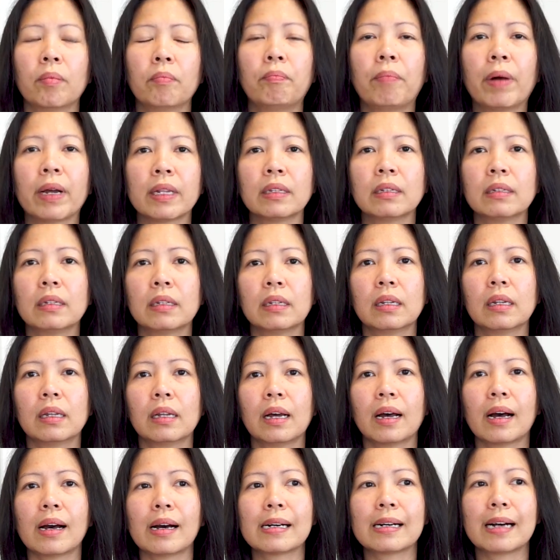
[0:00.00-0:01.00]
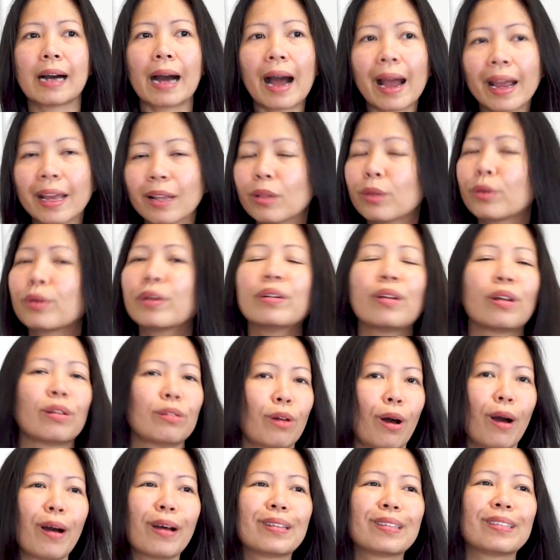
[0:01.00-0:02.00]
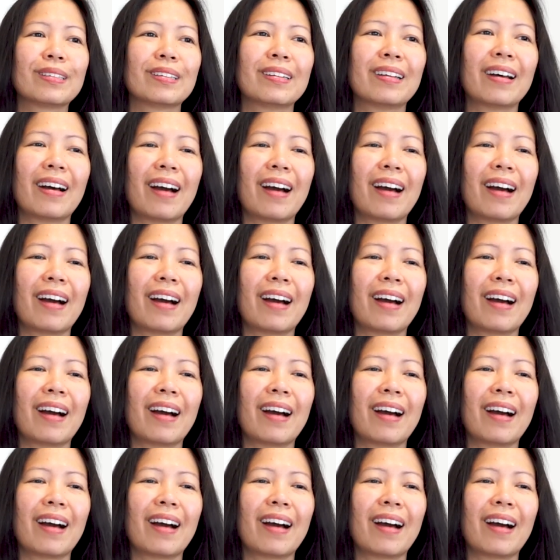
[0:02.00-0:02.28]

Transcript: but I learn a lot.